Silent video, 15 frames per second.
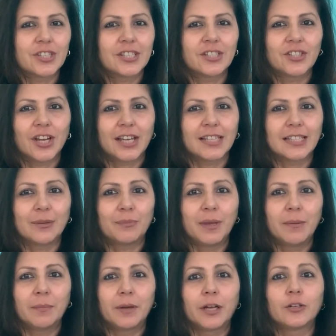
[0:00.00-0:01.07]
suggests that
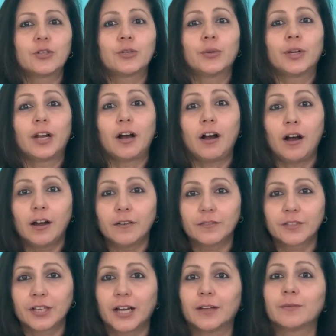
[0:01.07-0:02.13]
people are 2.5
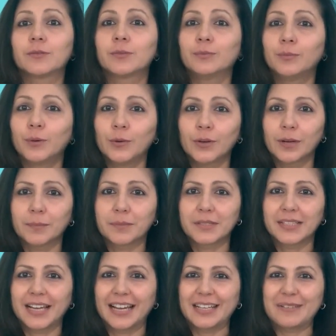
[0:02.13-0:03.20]
times more
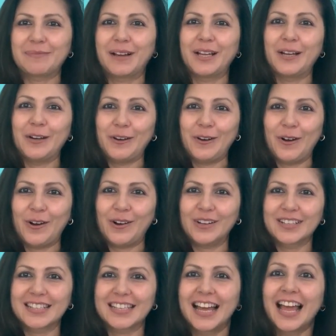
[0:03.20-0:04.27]
upset by a
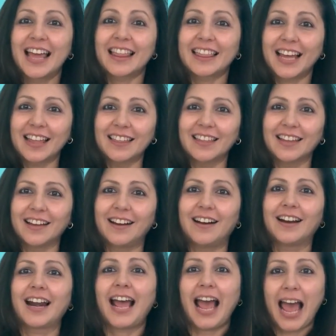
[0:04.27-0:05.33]
loss than they
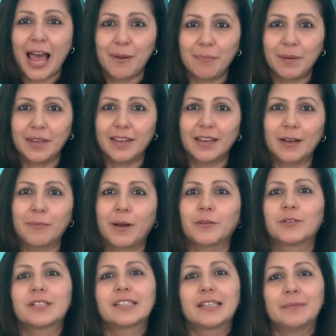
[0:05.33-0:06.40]
are happy about
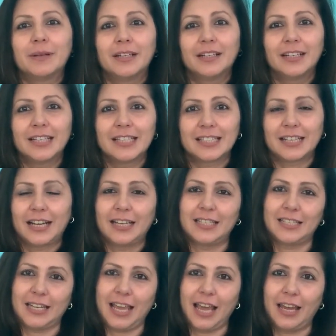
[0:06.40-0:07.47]
a similarly
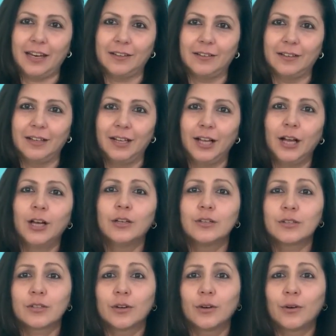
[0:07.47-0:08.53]
sized gain.
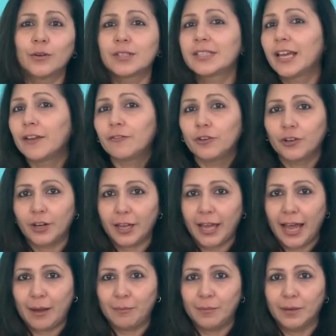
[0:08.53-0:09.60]
So, say if you're a
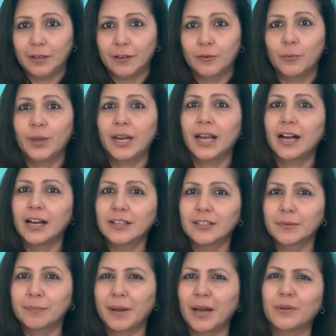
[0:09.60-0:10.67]
gambler, winning
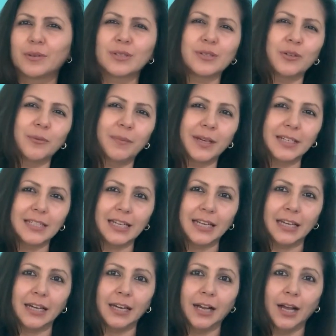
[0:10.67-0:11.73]
£100 is no big
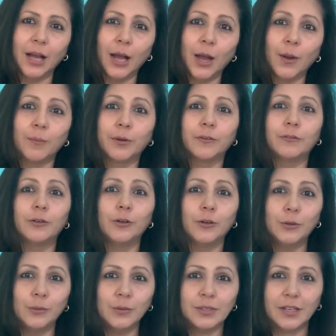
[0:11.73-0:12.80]
deal. But if you
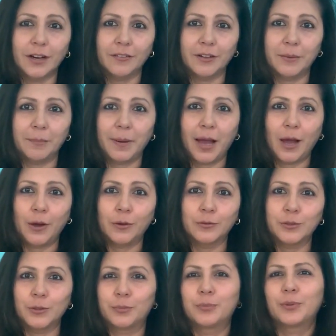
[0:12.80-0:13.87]
lose £100,
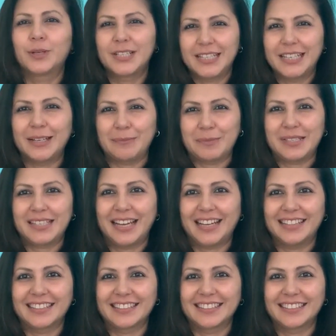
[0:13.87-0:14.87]
you're pretty upset.